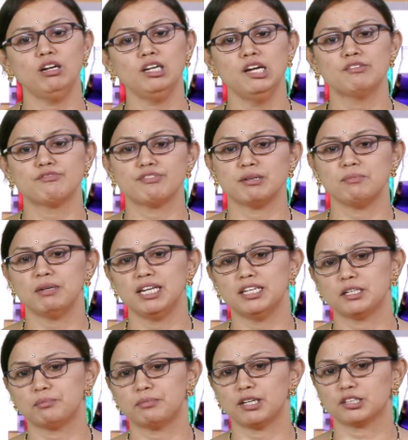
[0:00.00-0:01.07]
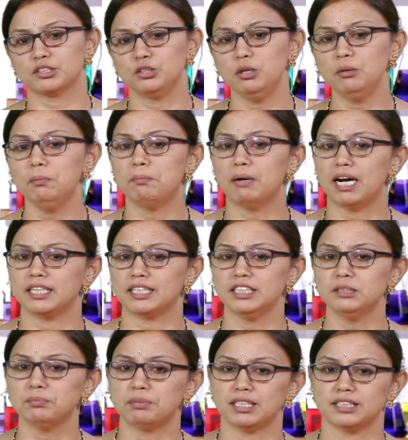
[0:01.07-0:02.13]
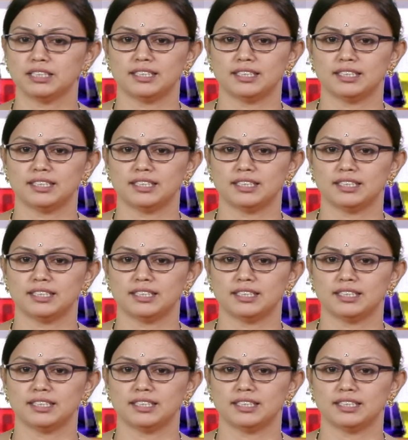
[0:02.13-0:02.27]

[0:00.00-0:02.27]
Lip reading: female reproductive part is present.